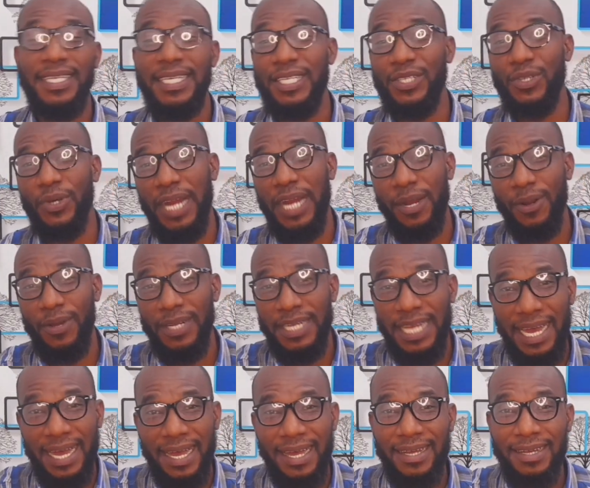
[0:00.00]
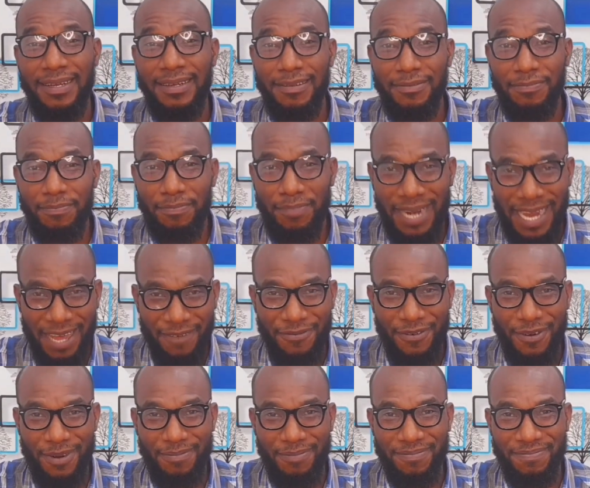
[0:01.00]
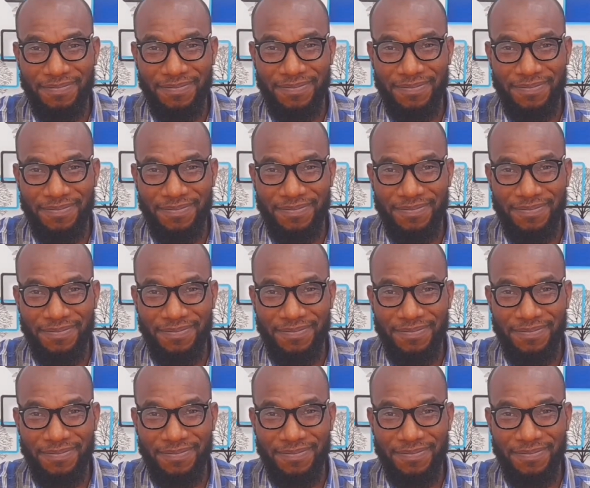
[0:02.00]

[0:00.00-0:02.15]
is on another platform.